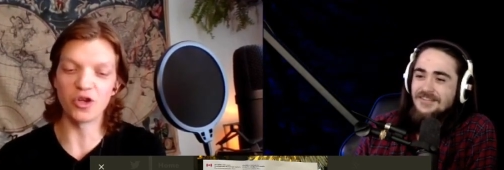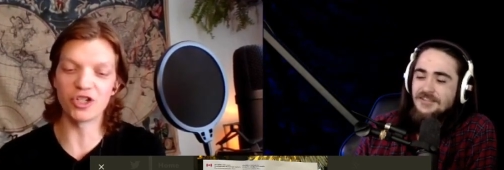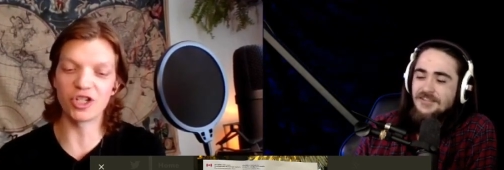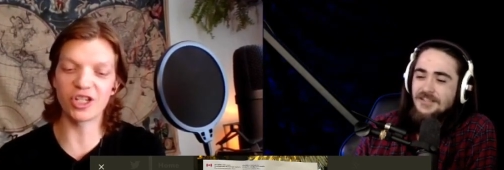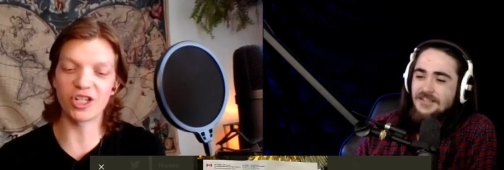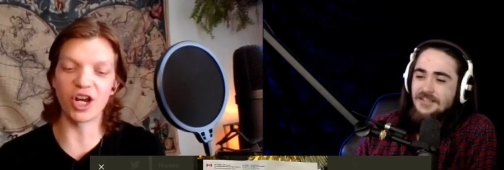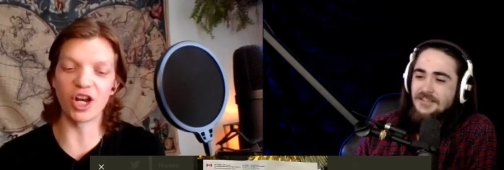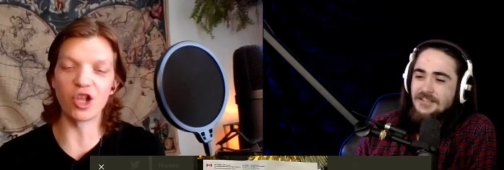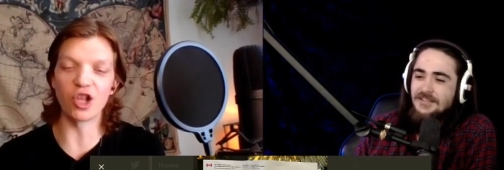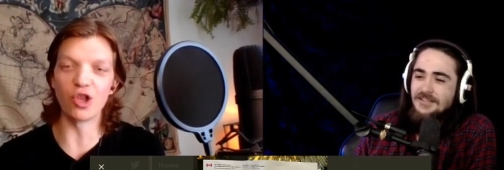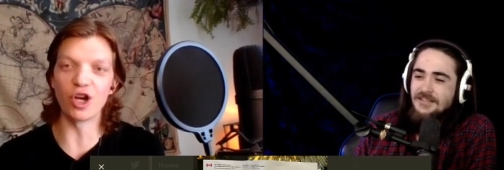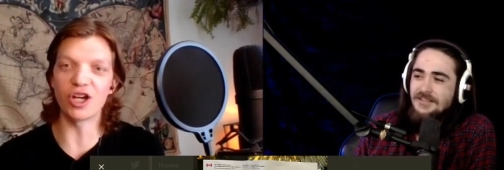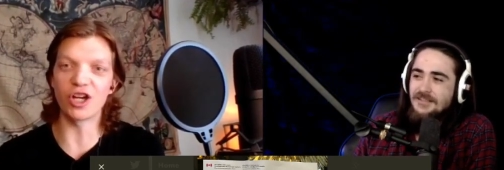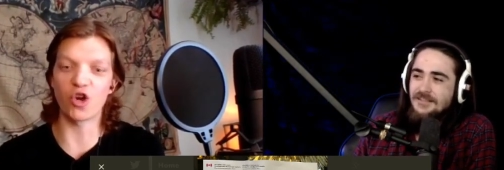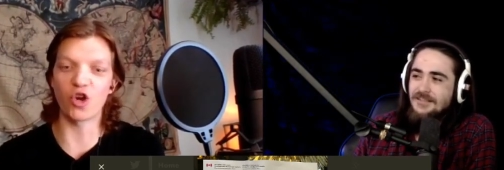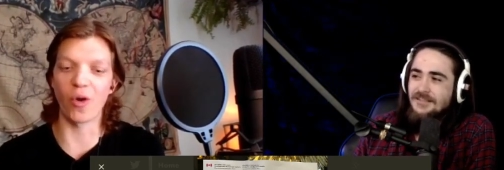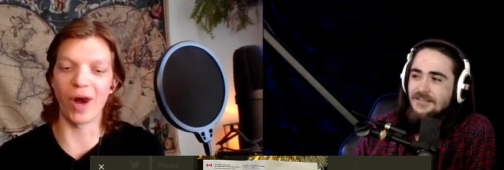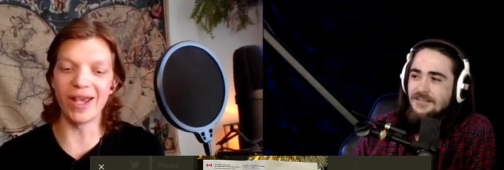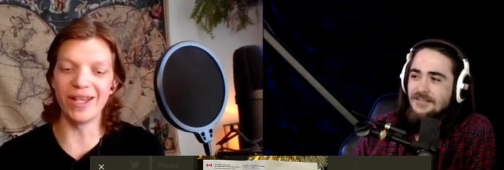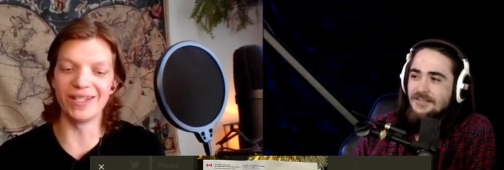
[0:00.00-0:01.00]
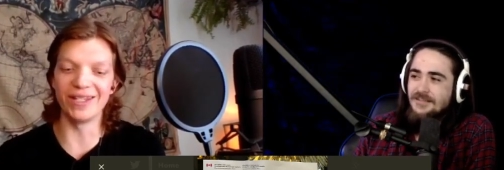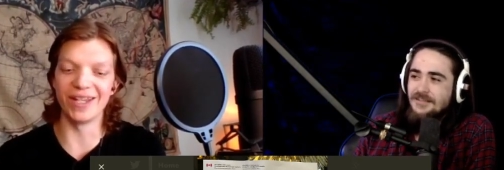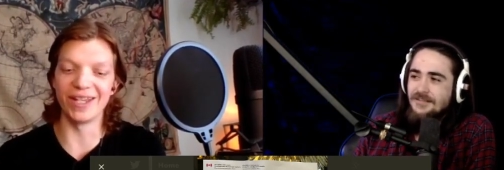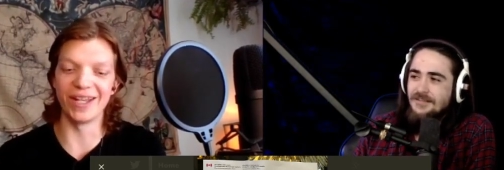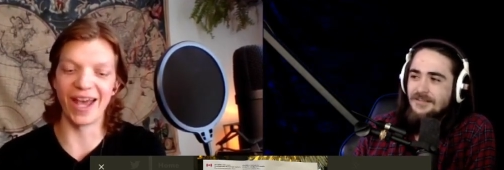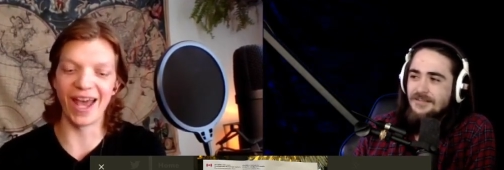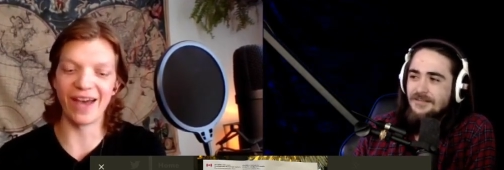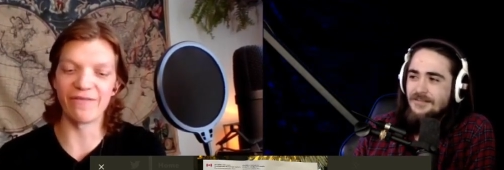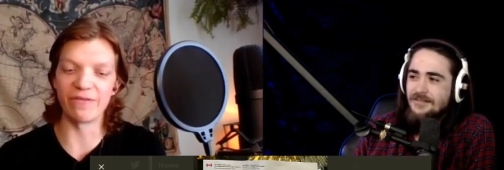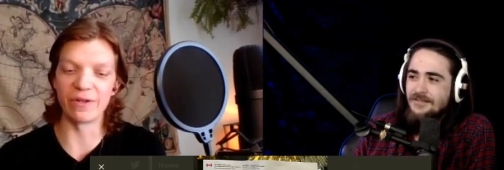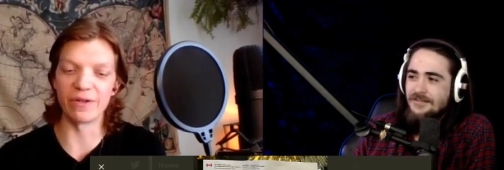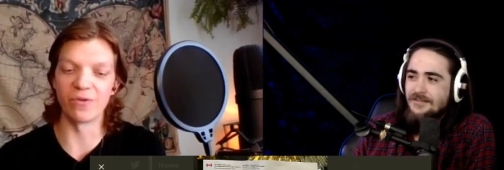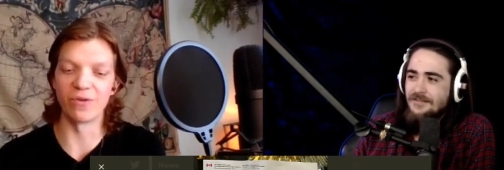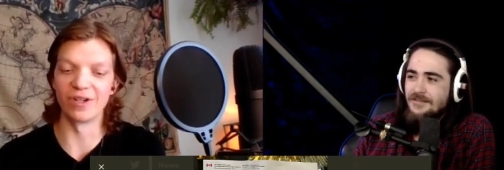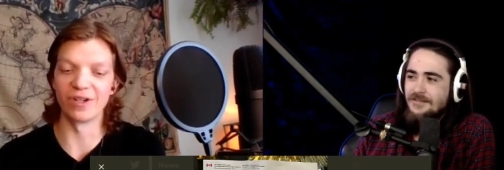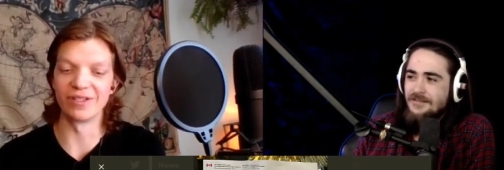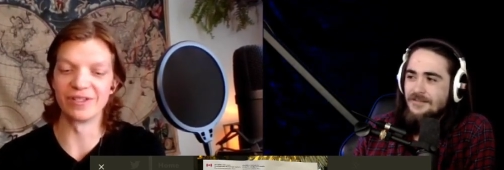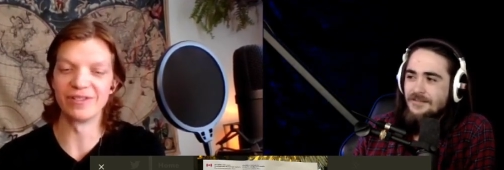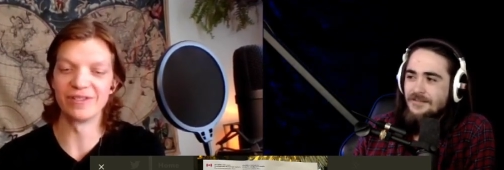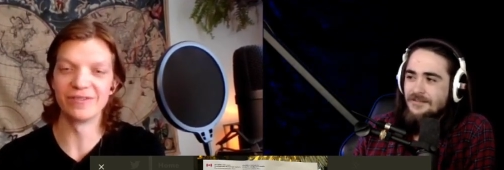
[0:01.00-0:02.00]
Speaker 1: you're just gonna look crazy to
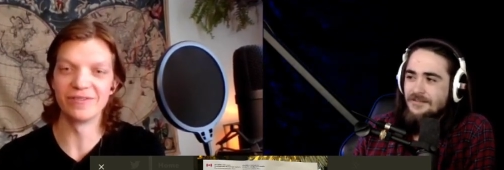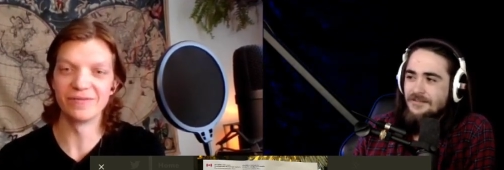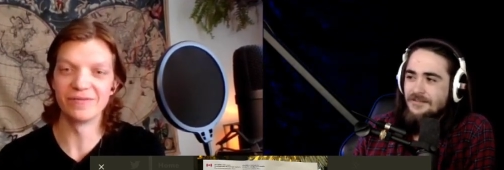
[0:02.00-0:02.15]
everyone.